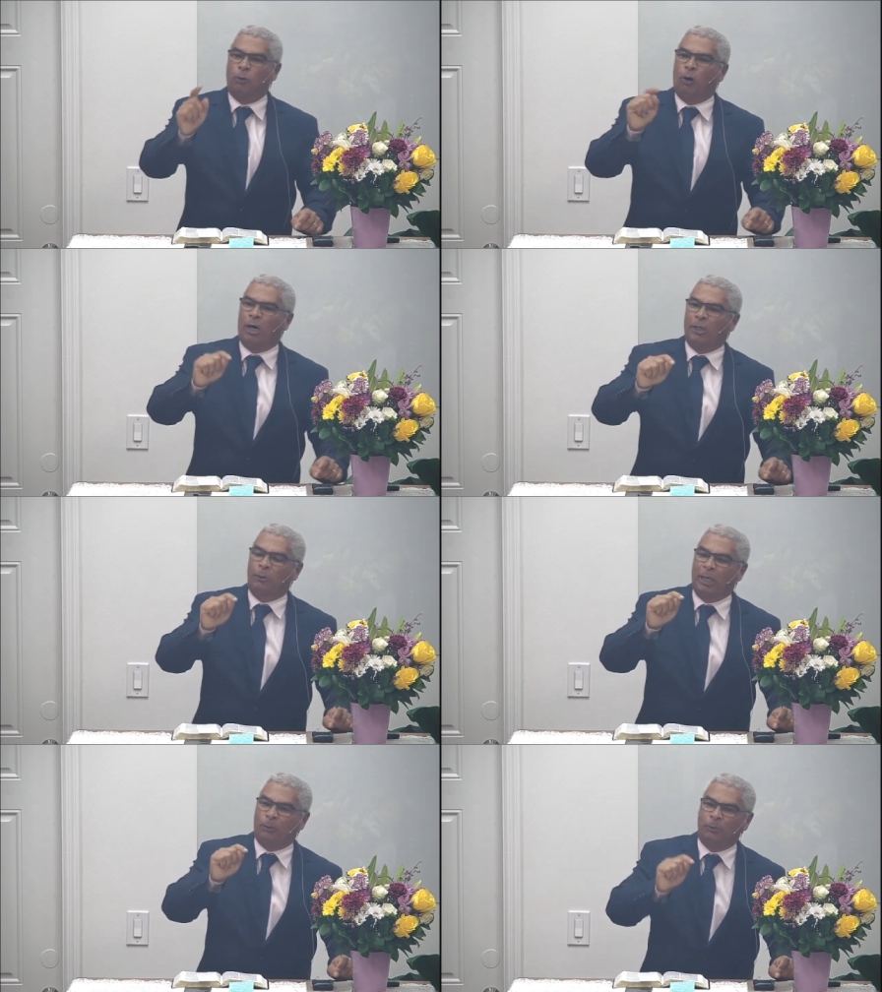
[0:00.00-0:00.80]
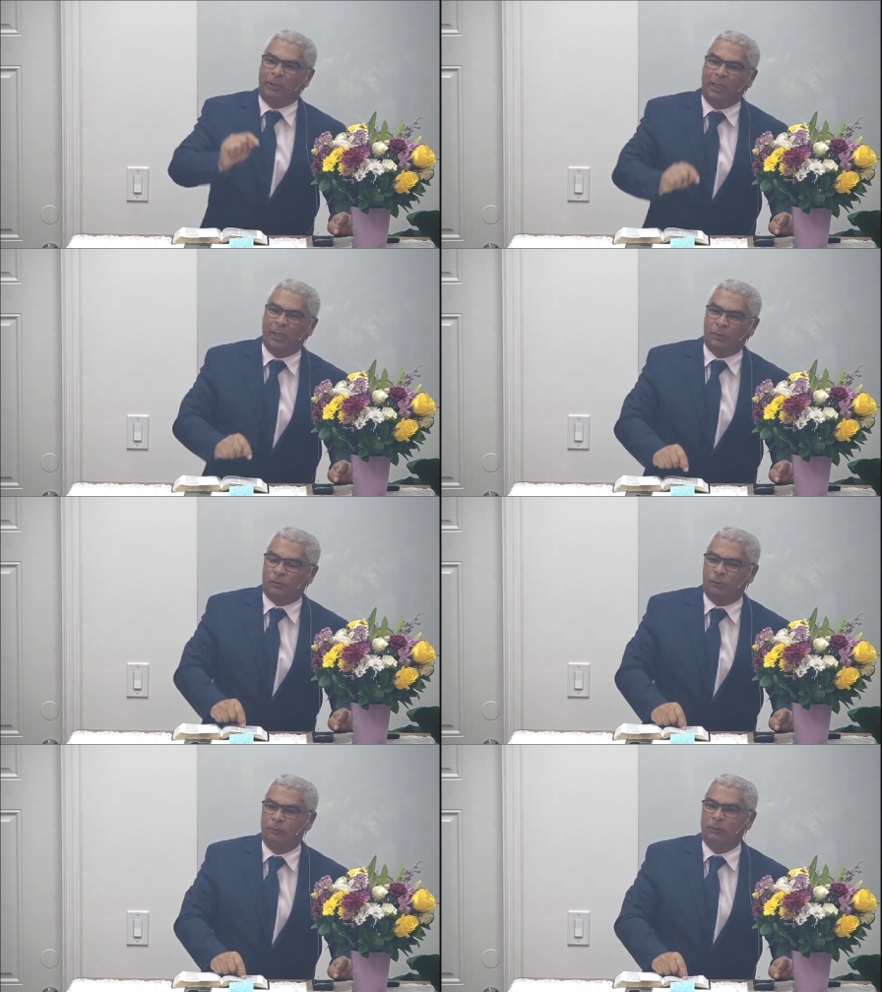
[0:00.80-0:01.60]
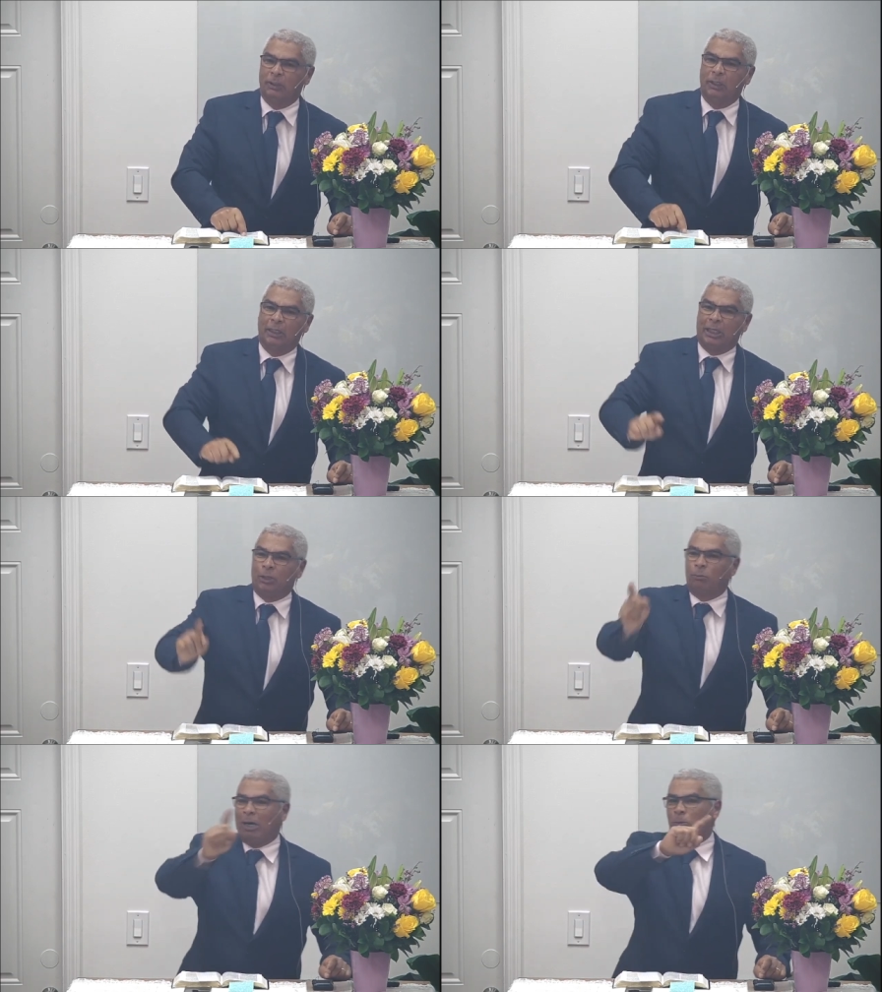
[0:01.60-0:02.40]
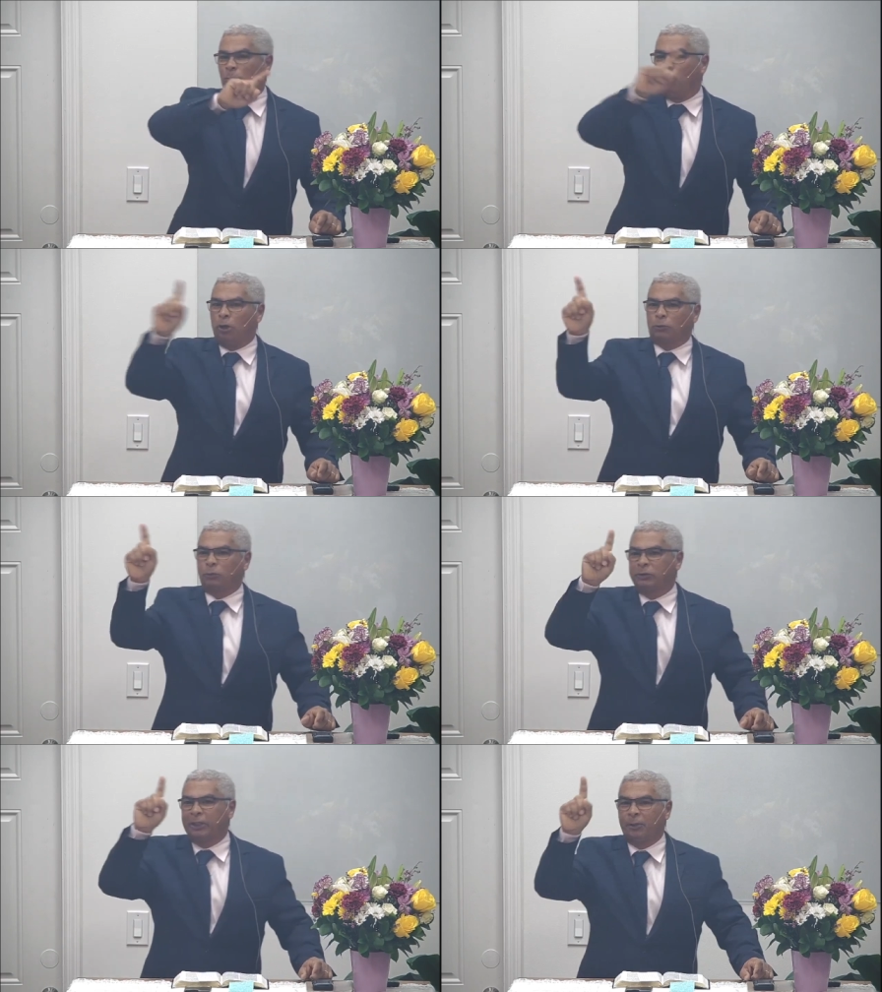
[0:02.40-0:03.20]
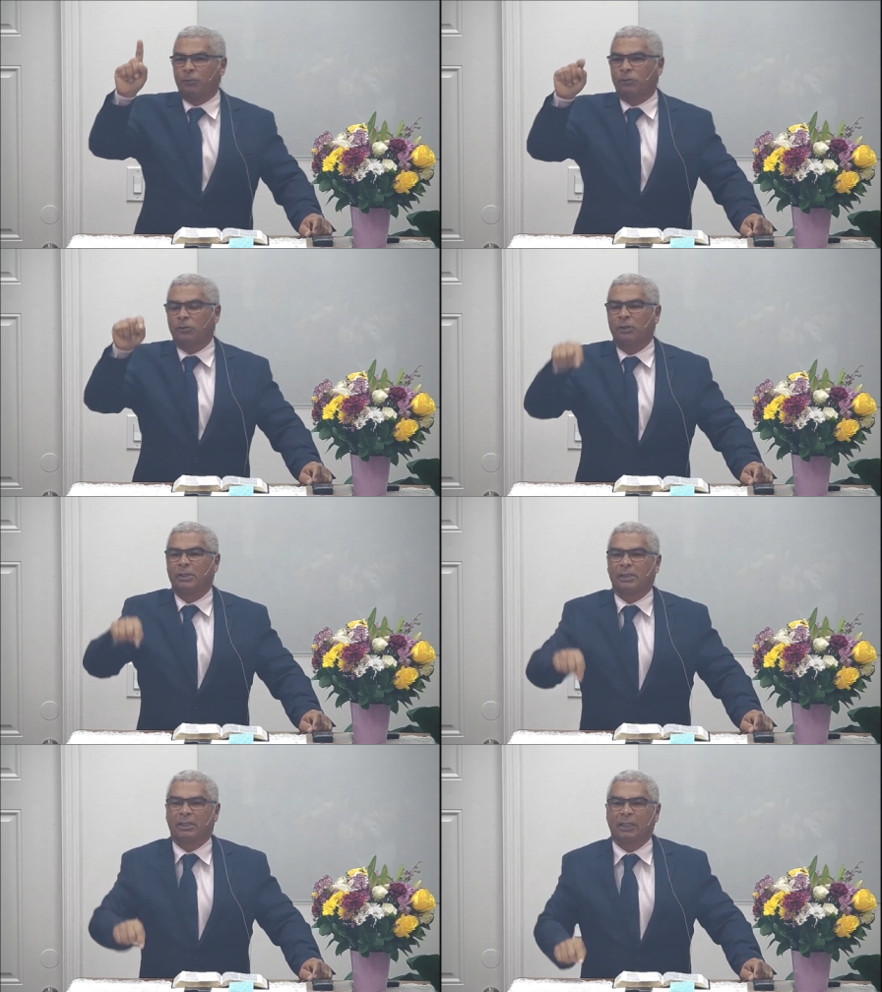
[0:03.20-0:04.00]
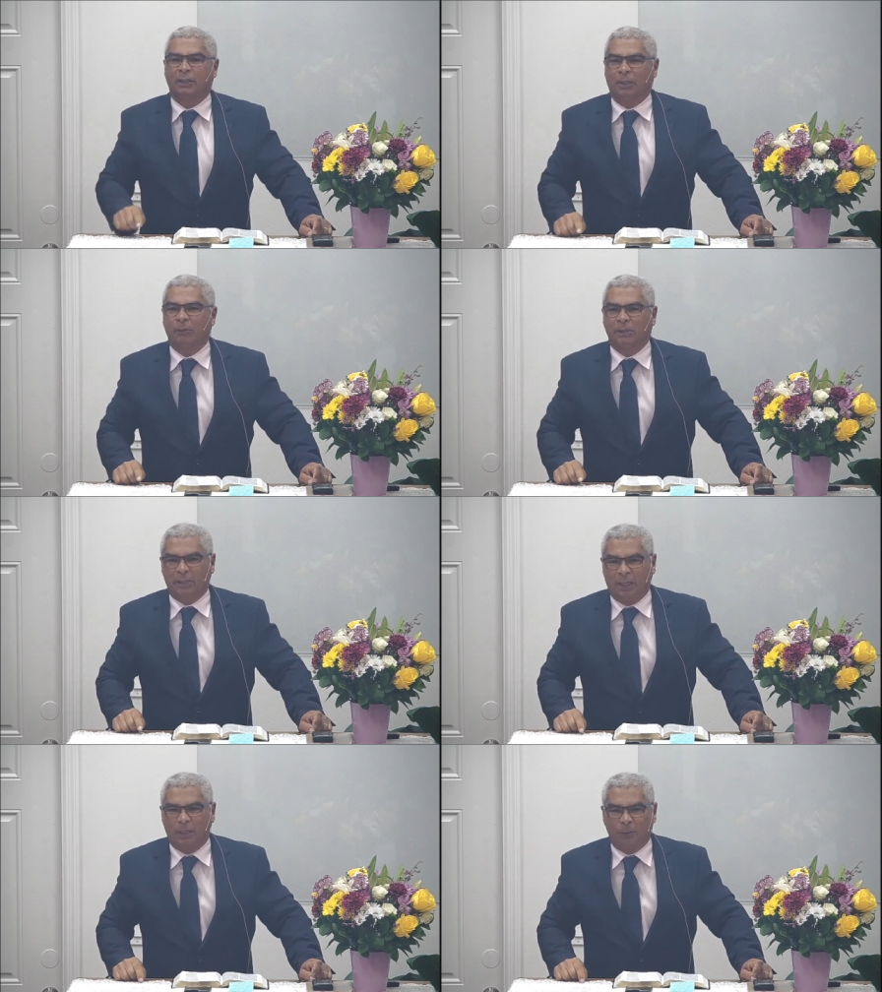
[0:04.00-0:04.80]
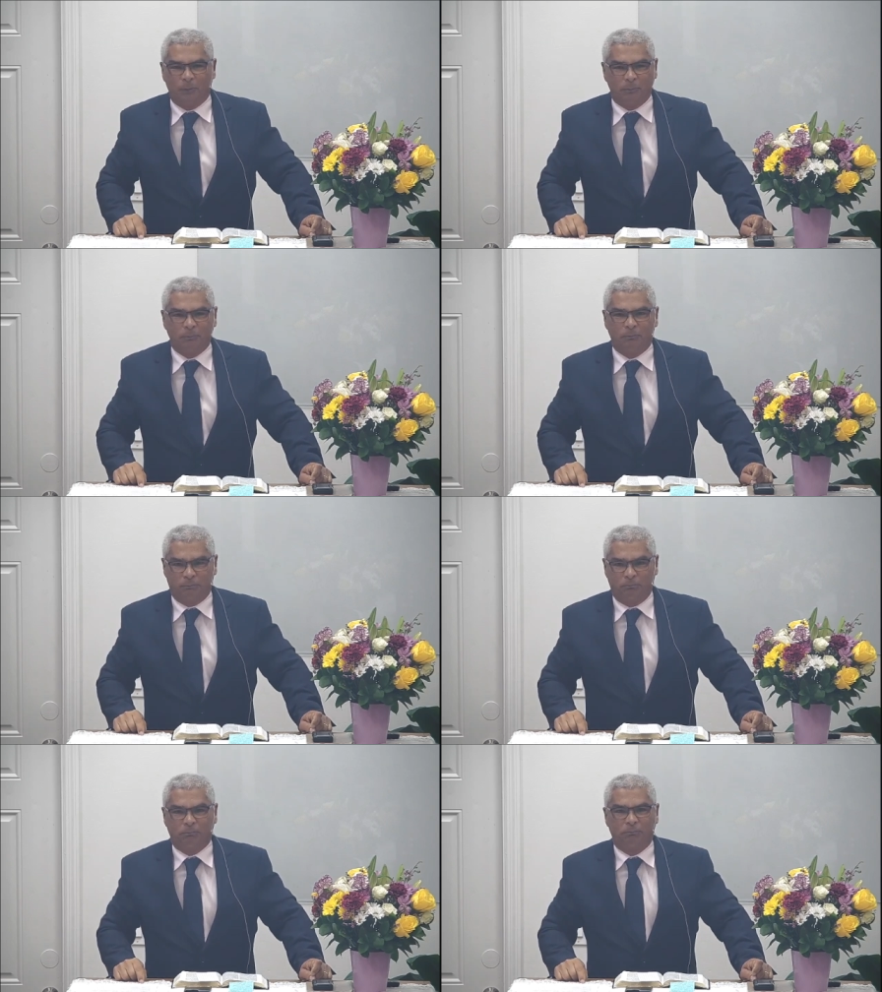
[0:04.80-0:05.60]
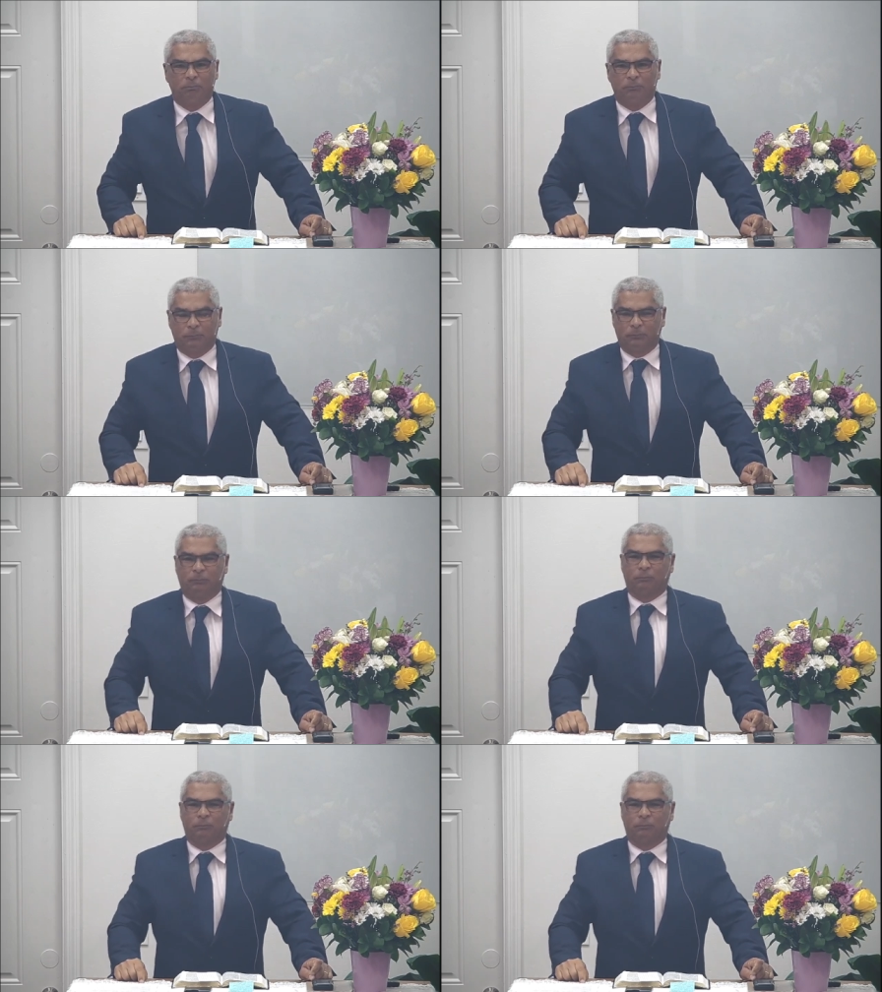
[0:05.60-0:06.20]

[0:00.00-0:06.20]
and He said, Now I recognize there's no other God other than in Israel.